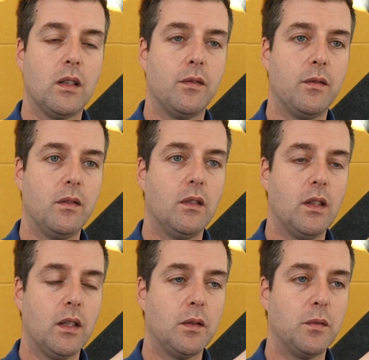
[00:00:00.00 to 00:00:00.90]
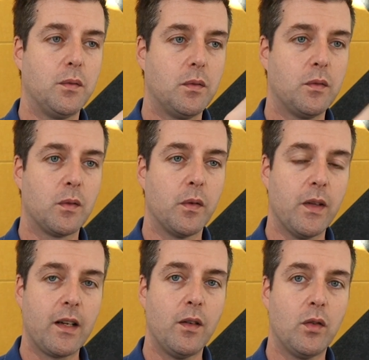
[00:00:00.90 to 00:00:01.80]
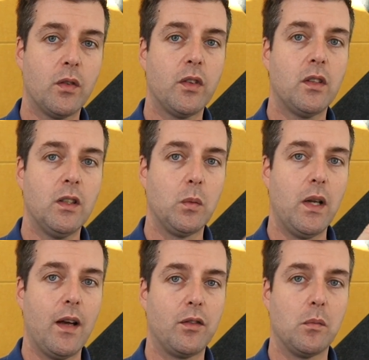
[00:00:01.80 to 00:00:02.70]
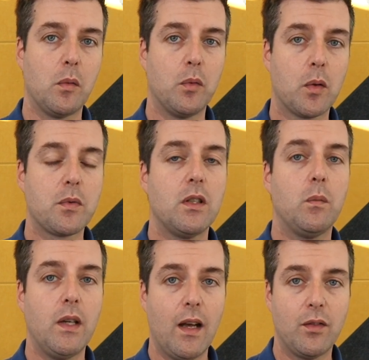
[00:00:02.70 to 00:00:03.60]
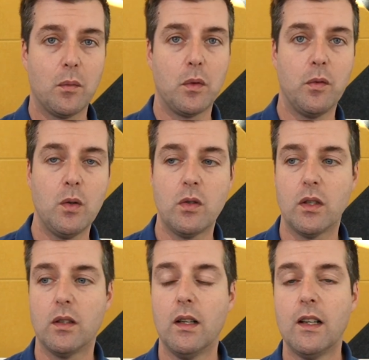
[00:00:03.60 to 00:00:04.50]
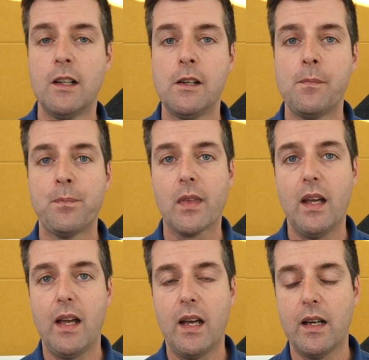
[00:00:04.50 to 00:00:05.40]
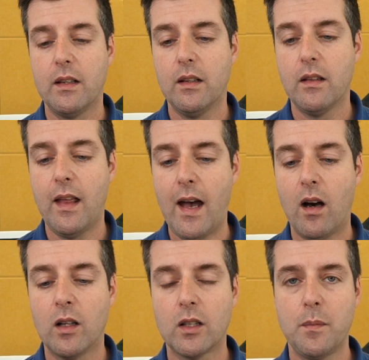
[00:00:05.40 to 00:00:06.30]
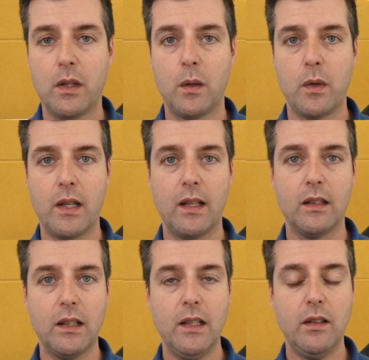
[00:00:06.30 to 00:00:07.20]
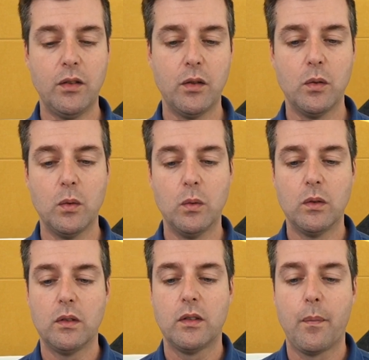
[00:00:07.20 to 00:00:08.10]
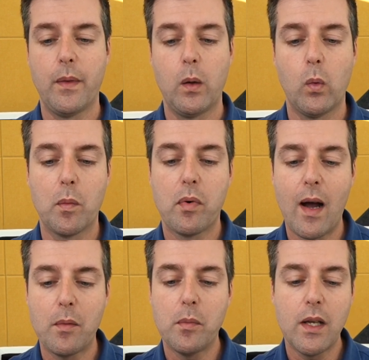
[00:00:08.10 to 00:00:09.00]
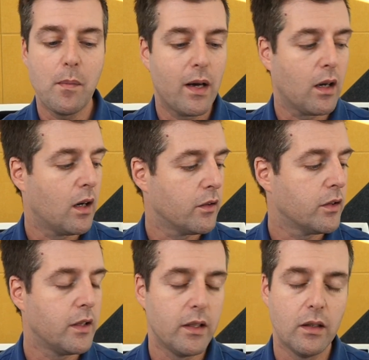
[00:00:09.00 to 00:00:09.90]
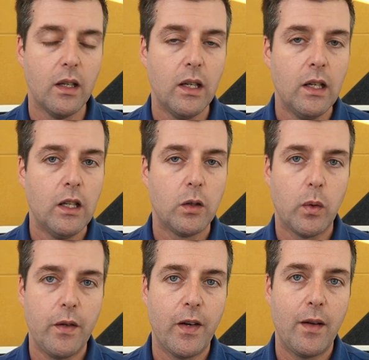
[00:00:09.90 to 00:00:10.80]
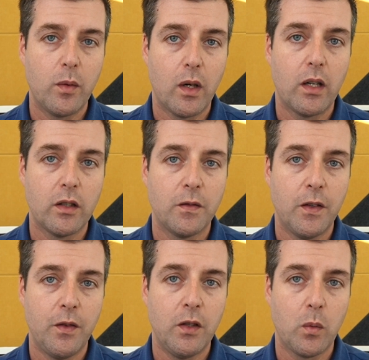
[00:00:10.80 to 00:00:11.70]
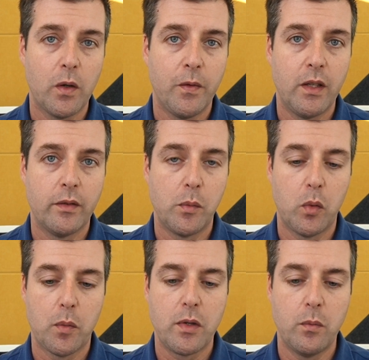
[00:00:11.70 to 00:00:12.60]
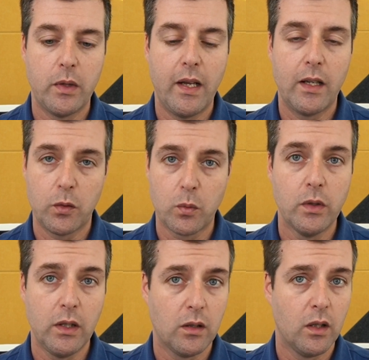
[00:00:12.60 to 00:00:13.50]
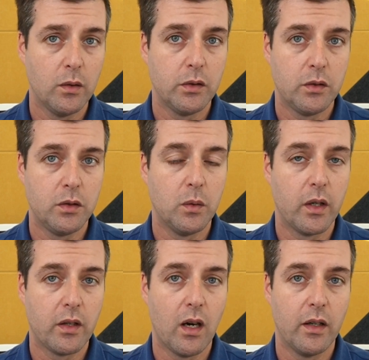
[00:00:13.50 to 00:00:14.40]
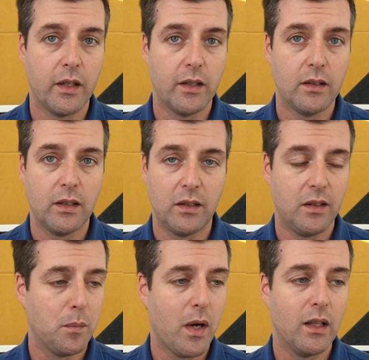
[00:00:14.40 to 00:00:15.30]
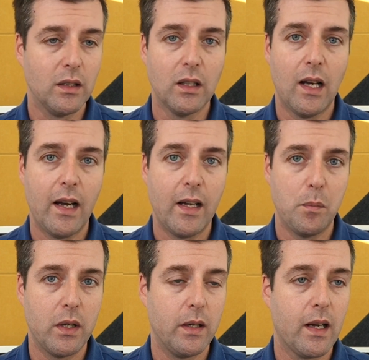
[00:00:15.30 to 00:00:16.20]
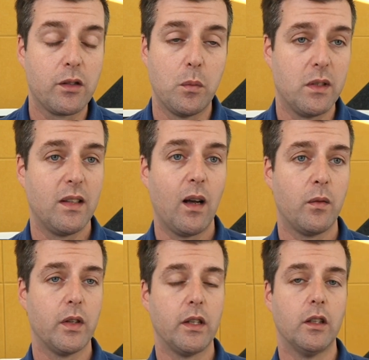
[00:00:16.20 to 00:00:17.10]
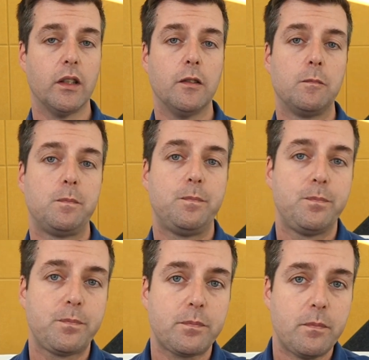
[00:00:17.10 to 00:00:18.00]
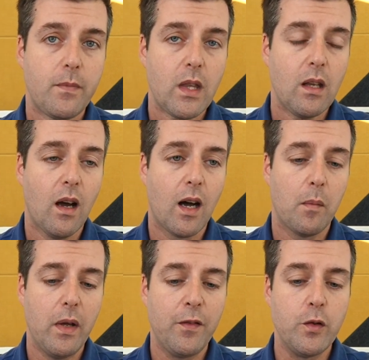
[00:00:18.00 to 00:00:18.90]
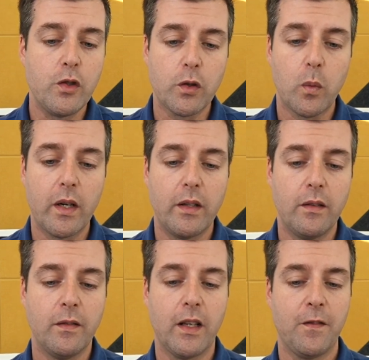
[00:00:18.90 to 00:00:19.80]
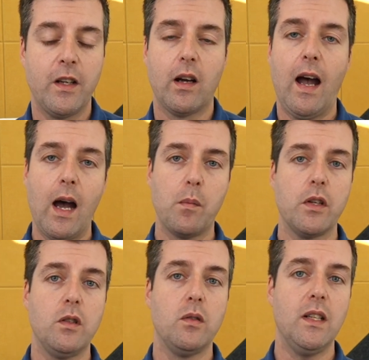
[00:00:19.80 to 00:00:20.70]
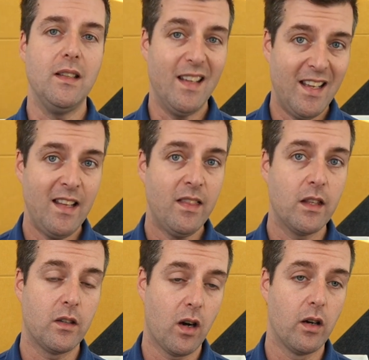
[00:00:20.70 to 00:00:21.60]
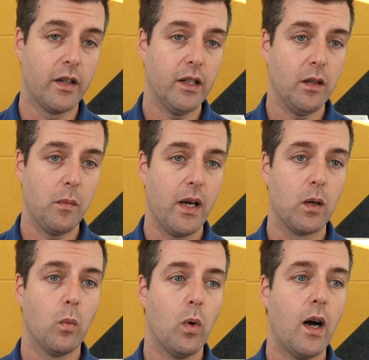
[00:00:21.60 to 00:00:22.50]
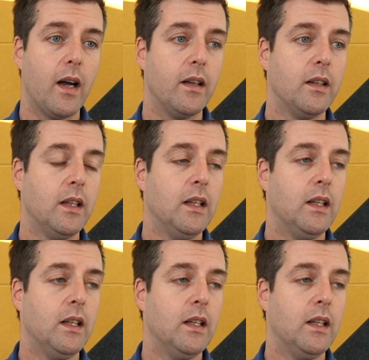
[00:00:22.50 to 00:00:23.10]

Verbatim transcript: of, of reflective surfaces, we'd have some absorption, and we'd have some diffusion. And that ultimately would then lead to something where probably about 125 to 150 square feet of absorption would get us really close to our target. As I said, probably a little high, but it actually would sound very good. Um, if you just want to like figure out how much you need to hit the target no matter what,